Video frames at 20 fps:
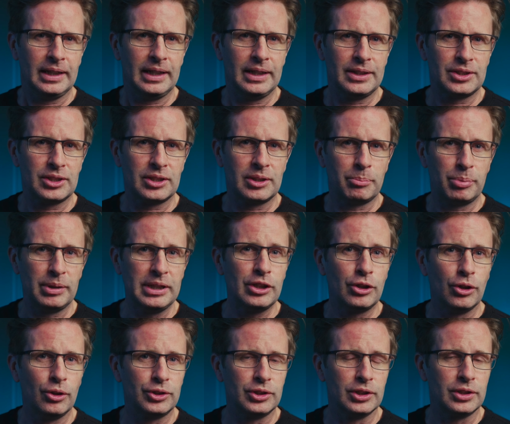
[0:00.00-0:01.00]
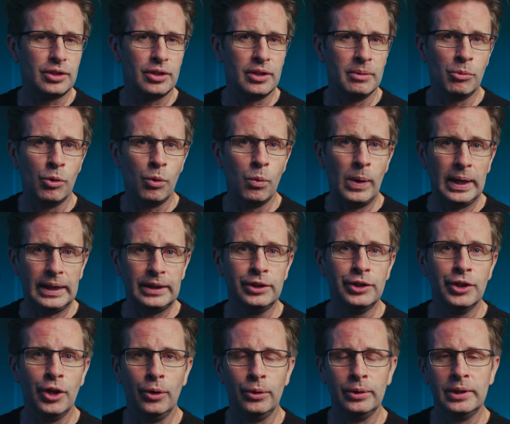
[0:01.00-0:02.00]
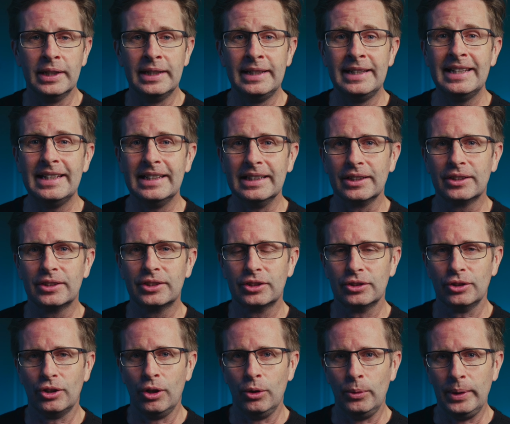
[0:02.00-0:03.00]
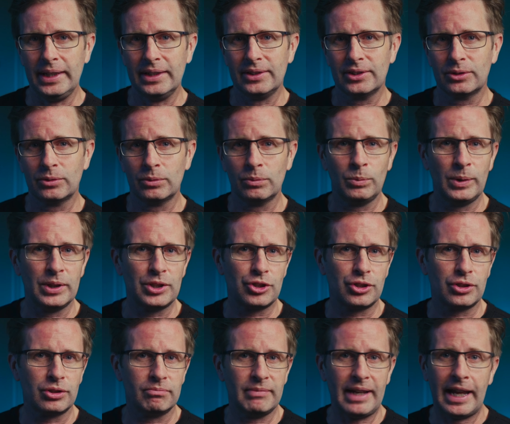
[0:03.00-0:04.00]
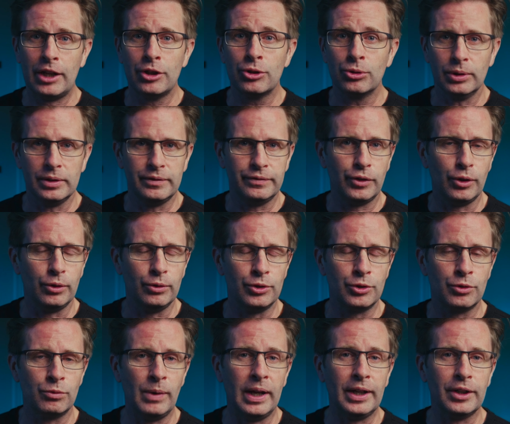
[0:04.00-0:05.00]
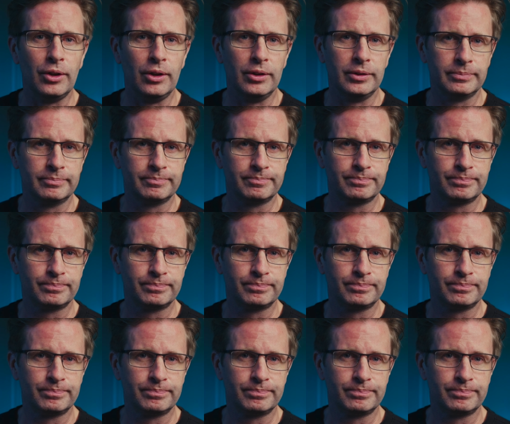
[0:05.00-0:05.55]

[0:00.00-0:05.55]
It's the precursor to the more well-known Linux OS, which Android phones run on.